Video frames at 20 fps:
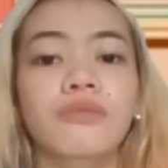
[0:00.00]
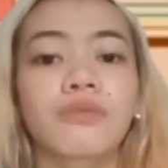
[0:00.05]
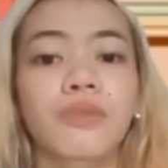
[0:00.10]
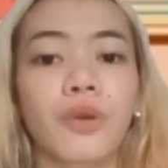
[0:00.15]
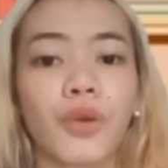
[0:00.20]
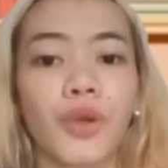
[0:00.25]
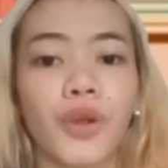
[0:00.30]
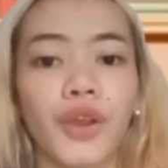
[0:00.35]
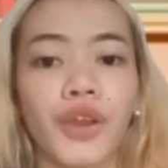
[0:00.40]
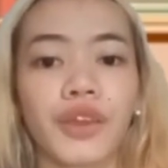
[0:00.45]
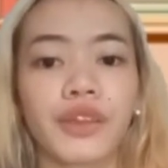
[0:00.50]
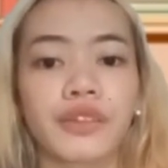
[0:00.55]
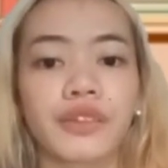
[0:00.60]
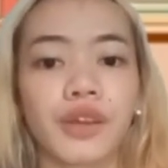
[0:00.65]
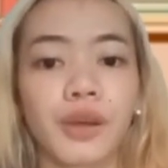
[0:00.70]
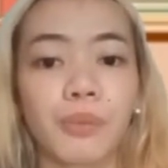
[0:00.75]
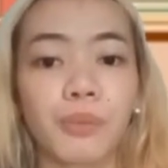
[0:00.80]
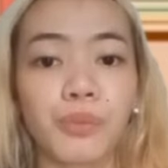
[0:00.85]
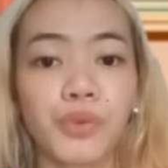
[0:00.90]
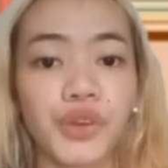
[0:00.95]
For
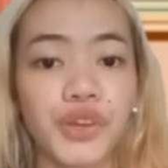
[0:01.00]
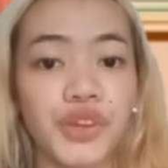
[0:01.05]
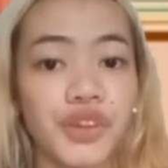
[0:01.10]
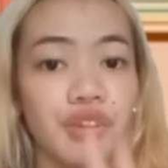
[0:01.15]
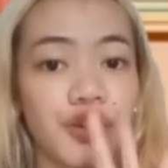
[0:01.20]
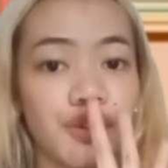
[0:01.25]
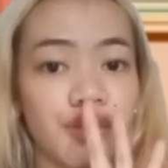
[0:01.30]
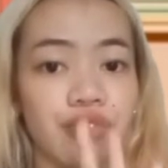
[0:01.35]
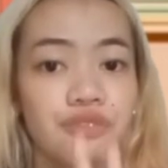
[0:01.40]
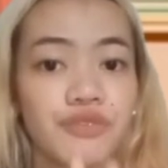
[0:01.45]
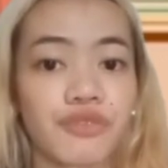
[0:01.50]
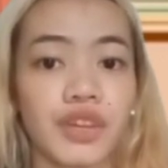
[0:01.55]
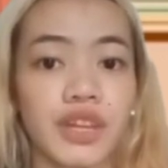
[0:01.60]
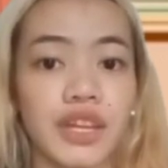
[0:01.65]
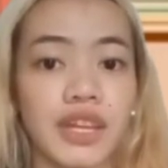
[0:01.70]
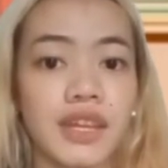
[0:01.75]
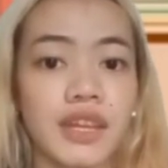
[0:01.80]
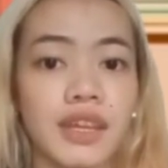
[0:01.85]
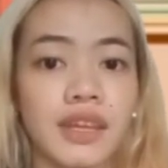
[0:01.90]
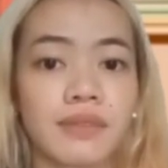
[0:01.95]
number
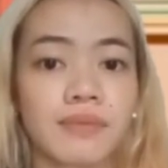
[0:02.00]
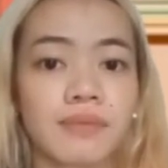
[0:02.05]
3,